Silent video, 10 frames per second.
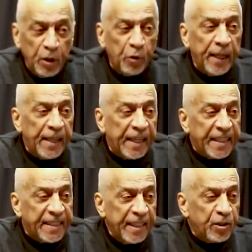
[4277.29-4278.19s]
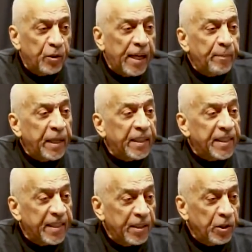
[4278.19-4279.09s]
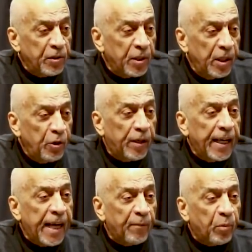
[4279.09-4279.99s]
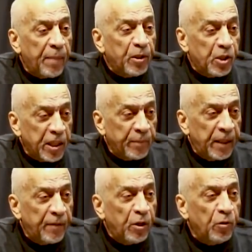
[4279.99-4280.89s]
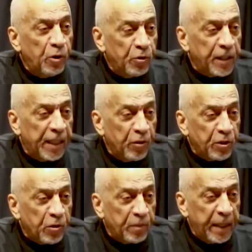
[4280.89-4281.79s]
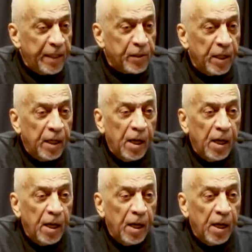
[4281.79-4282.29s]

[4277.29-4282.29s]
You cannot exist, you can't make decisions, you can't have proper judgment if you don't use those means.